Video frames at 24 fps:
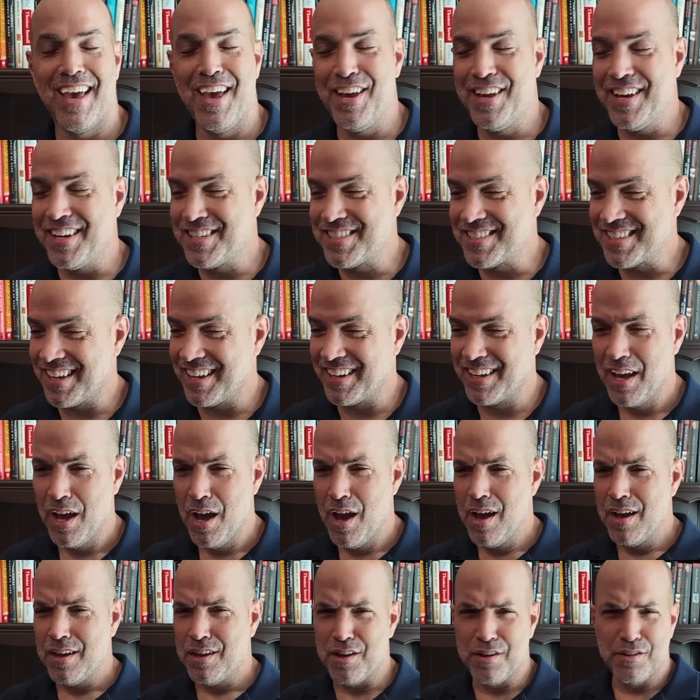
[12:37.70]
I guess like
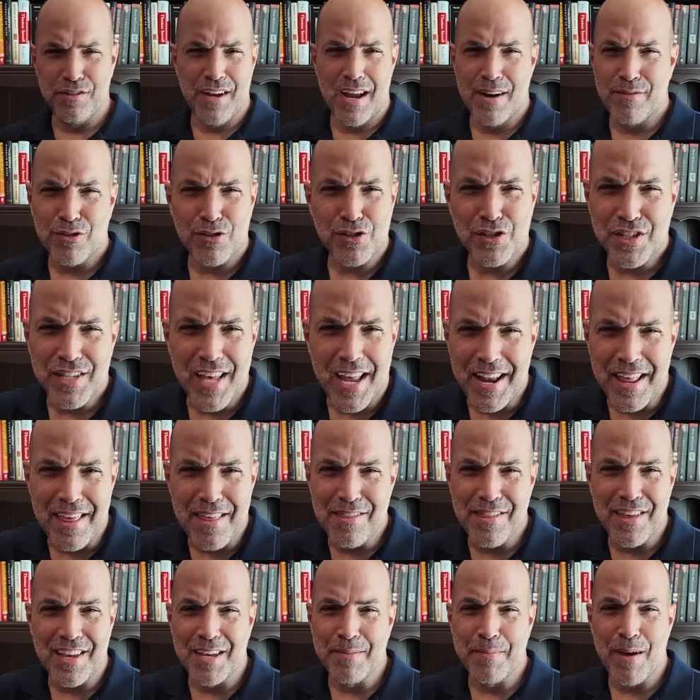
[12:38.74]
you never said
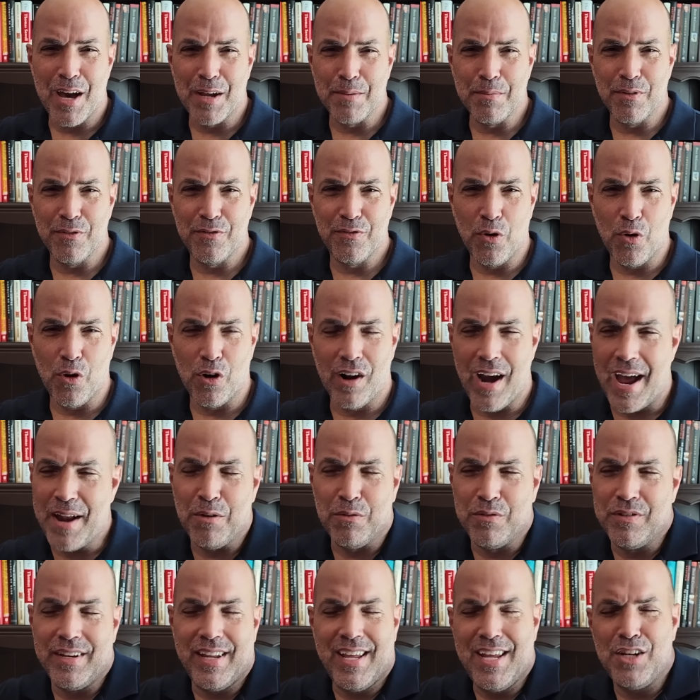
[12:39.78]
anything about it before. I
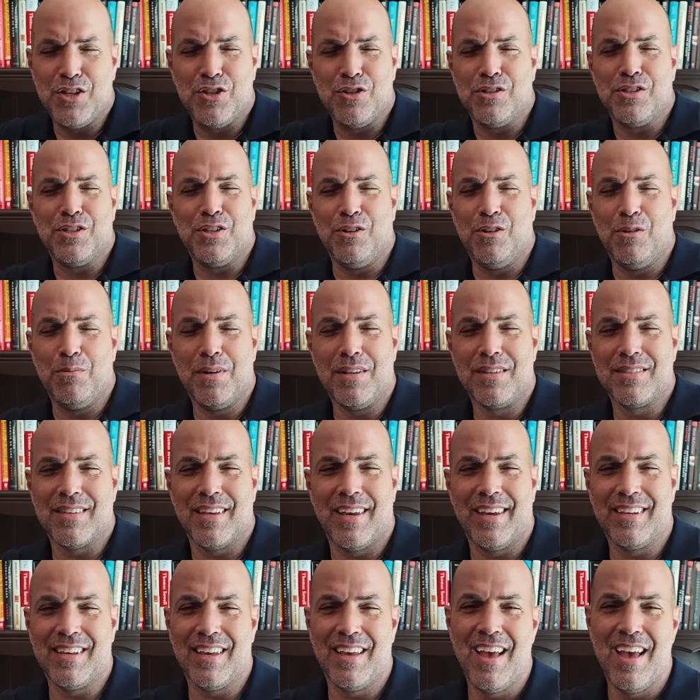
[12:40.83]
don't need you to, but it's
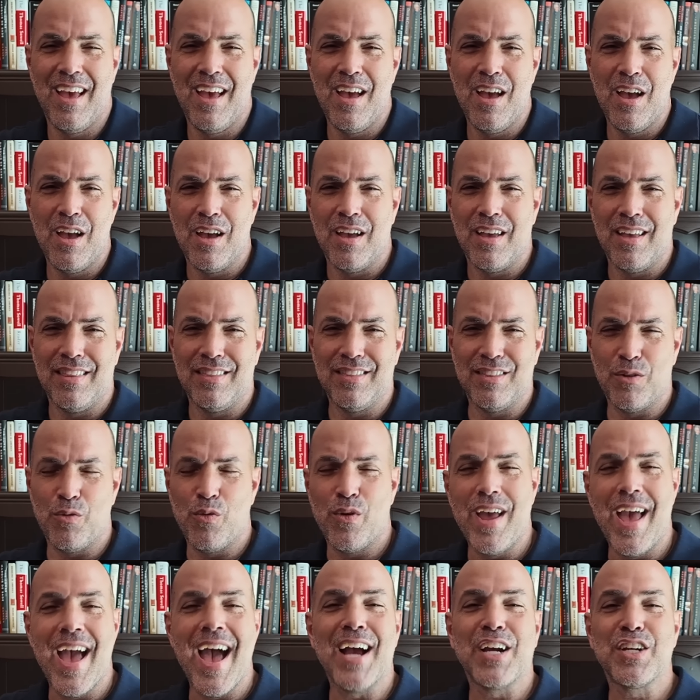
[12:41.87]
like the
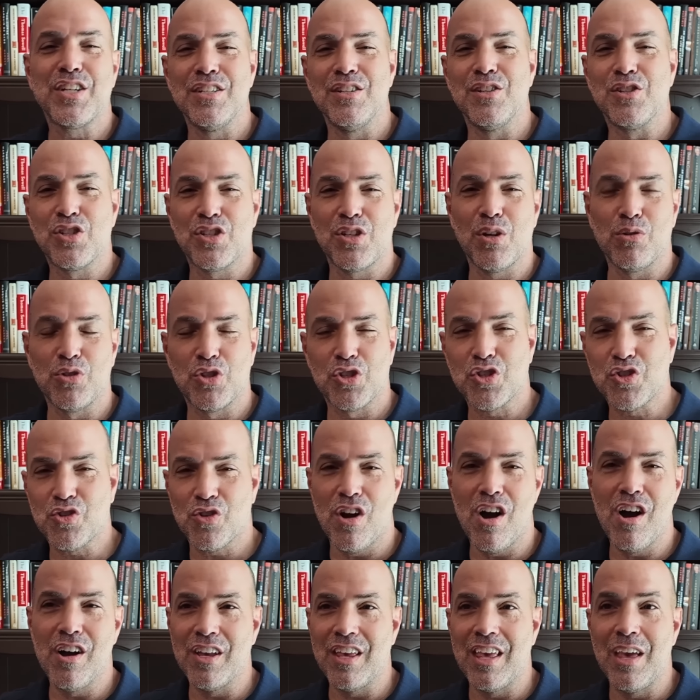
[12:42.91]
reaction is so
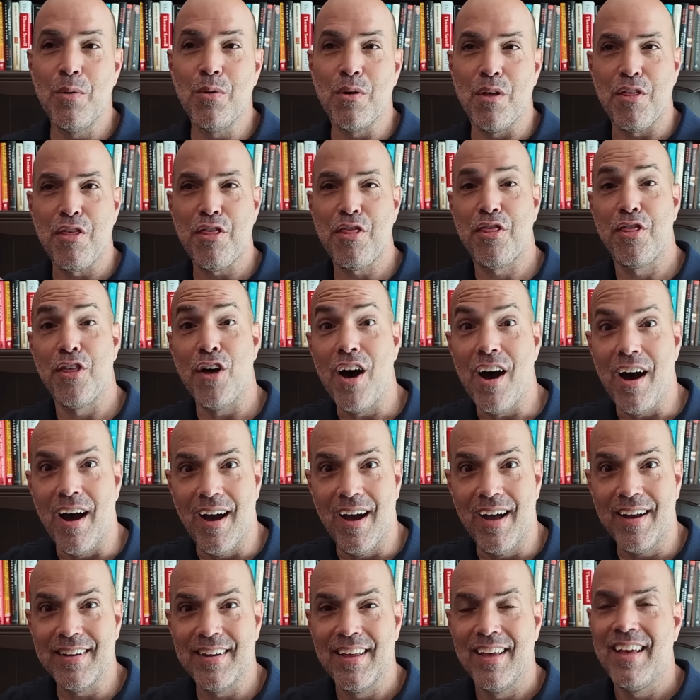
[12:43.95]
strong. You would have
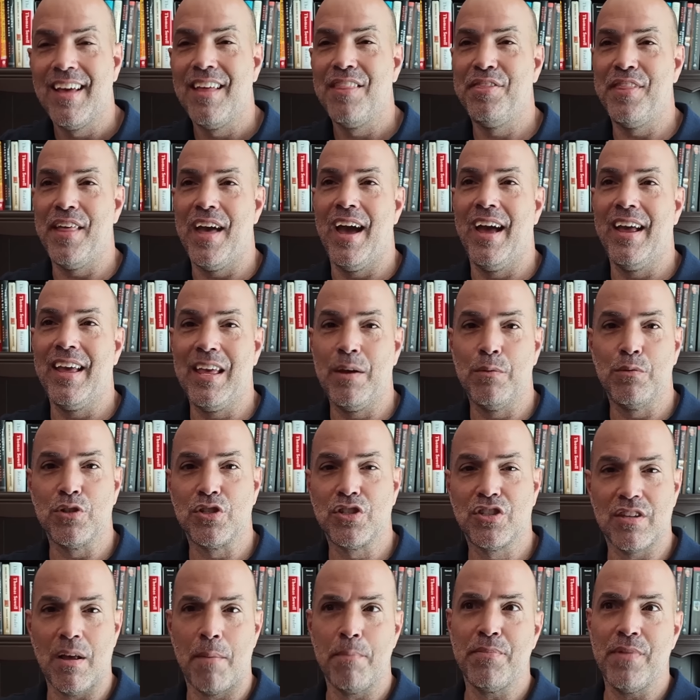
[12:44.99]
thought that it was
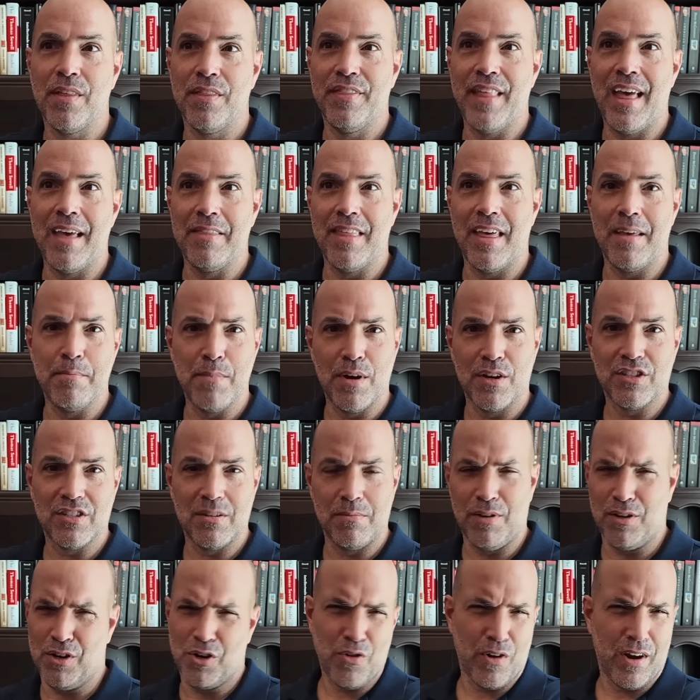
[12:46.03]
something that they must
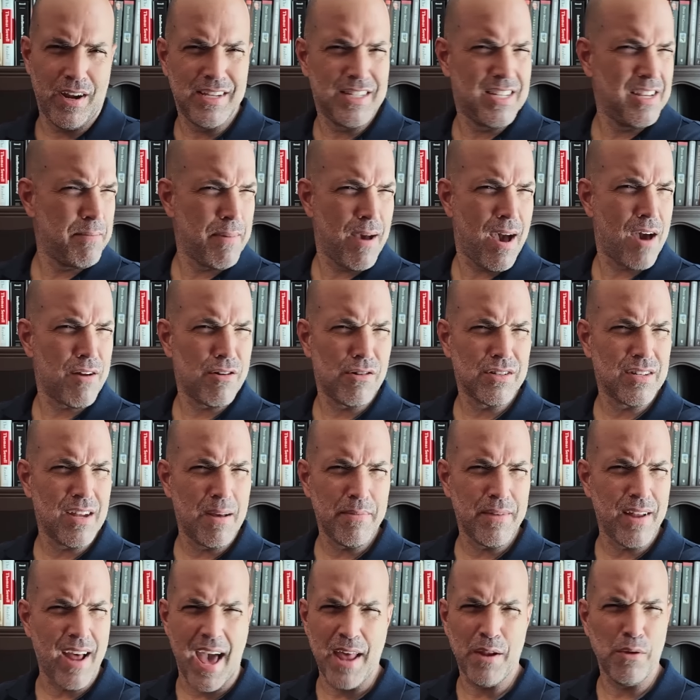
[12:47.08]
have been crazy about or
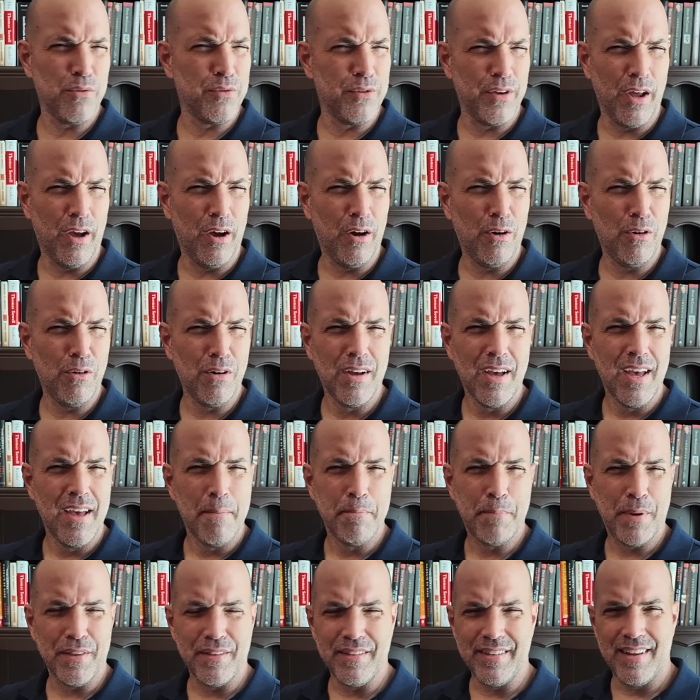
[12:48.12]
something. I don't know.
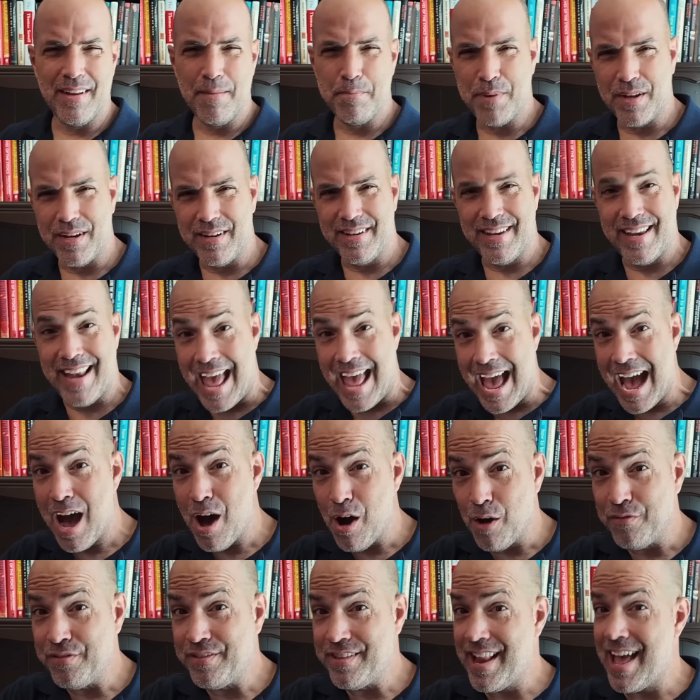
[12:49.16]
But but
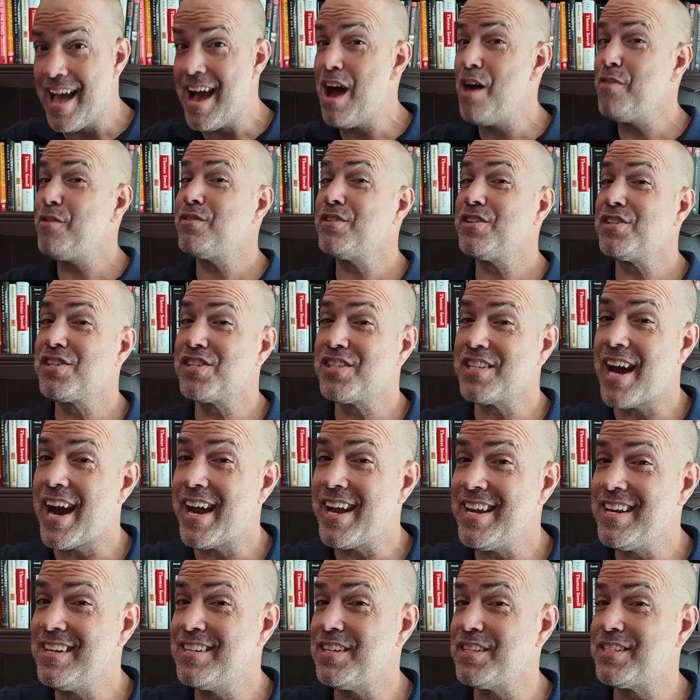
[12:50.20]
now now they're
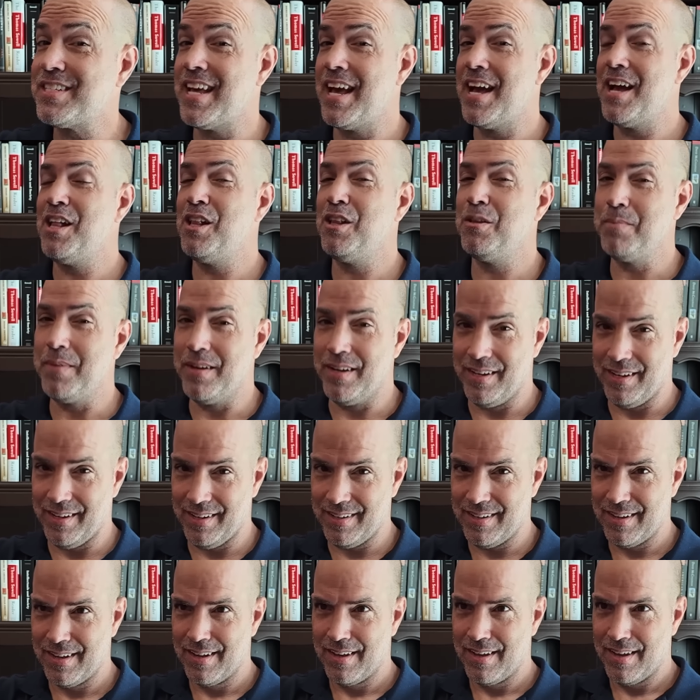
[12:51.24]
deciding to tell
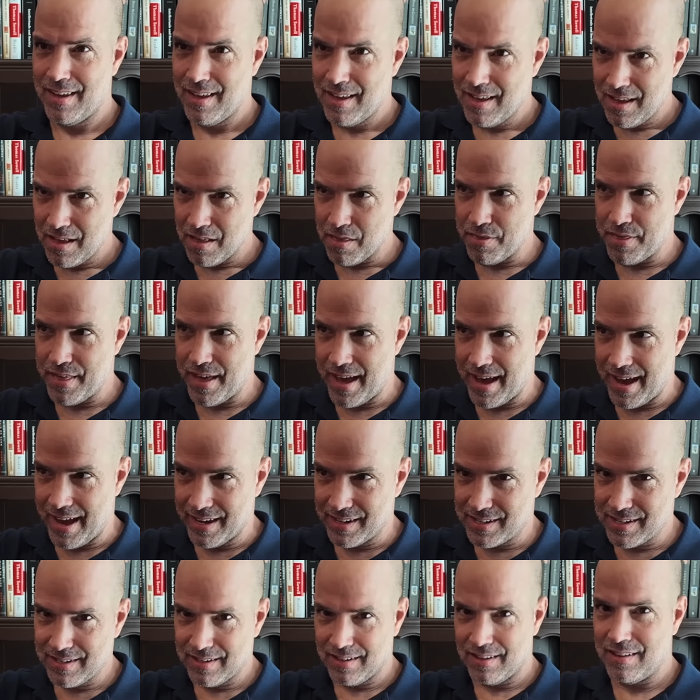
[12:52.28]
me
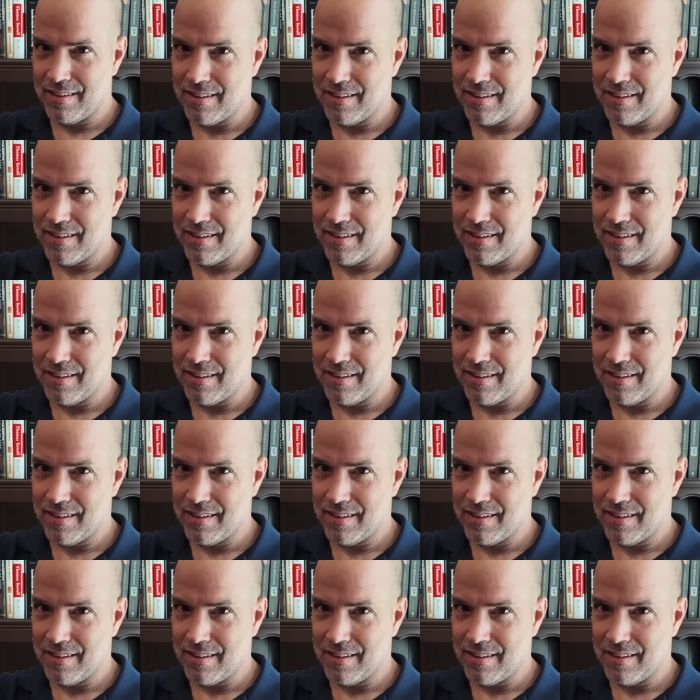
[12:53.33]
that